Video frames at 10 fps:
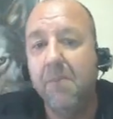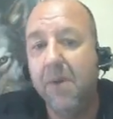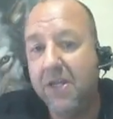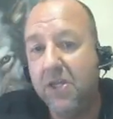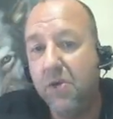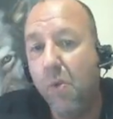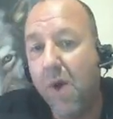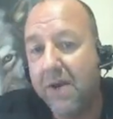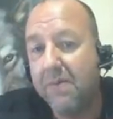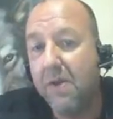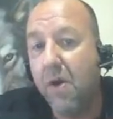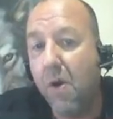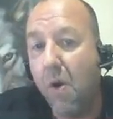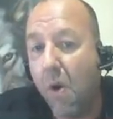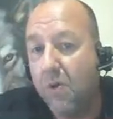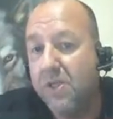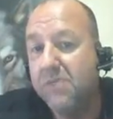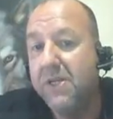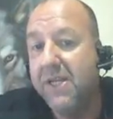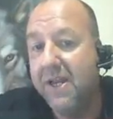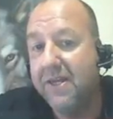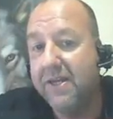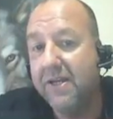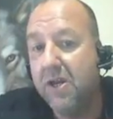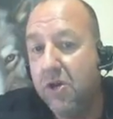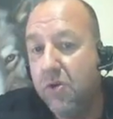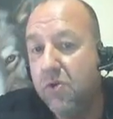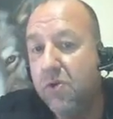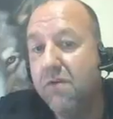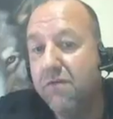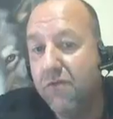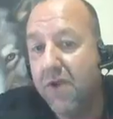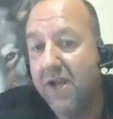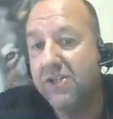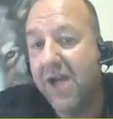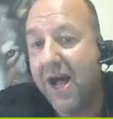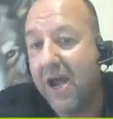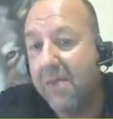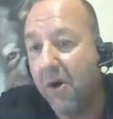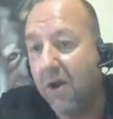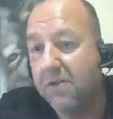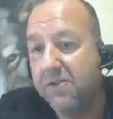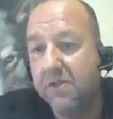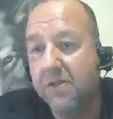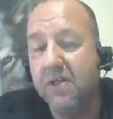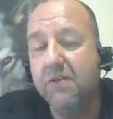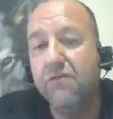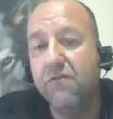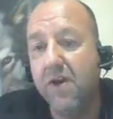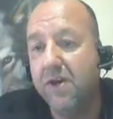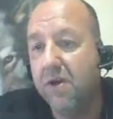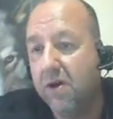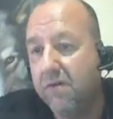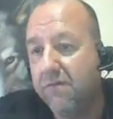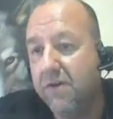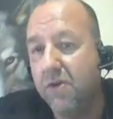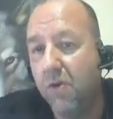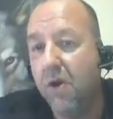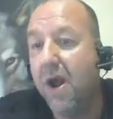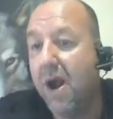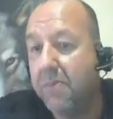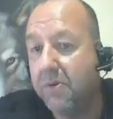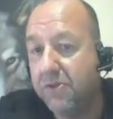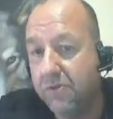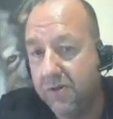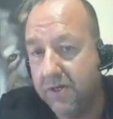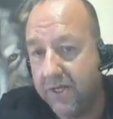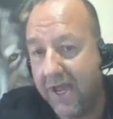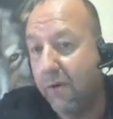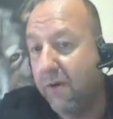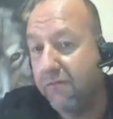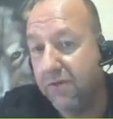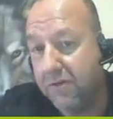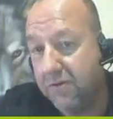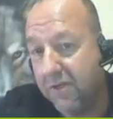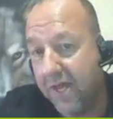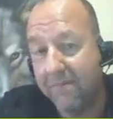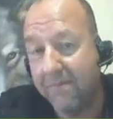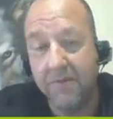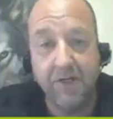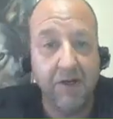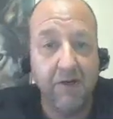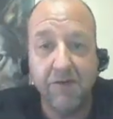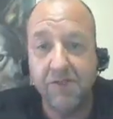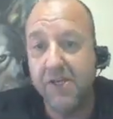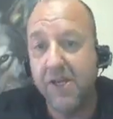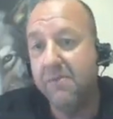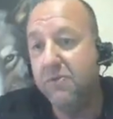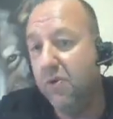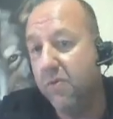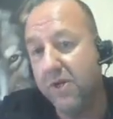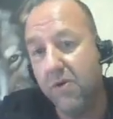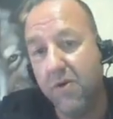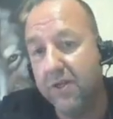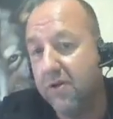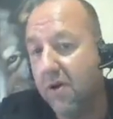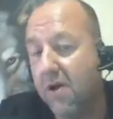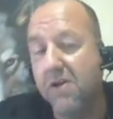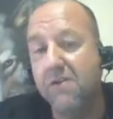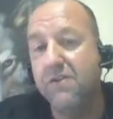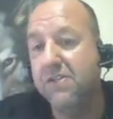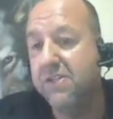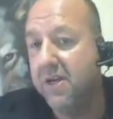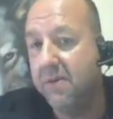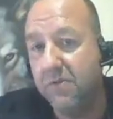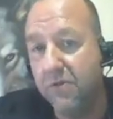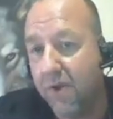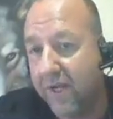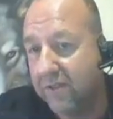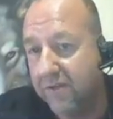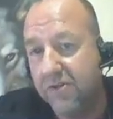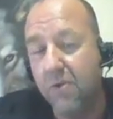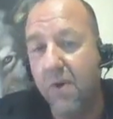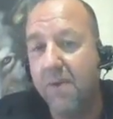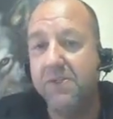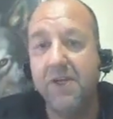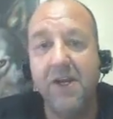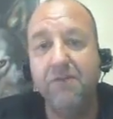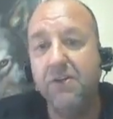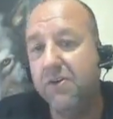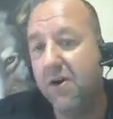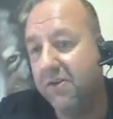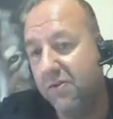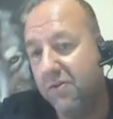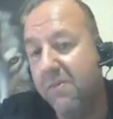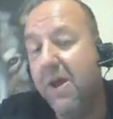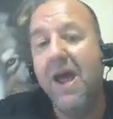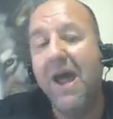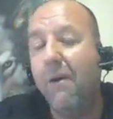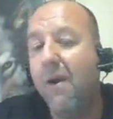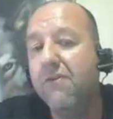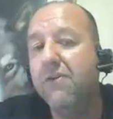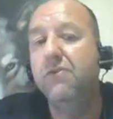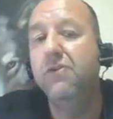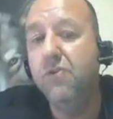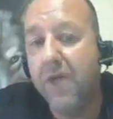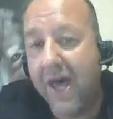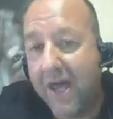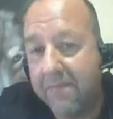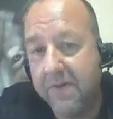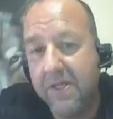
But you want to always be getting new, fresh eyeballs in front of your opportunity, however you do that. If you send them to a recorded call, if you send them directly to your website, if you talk to them, however you do that,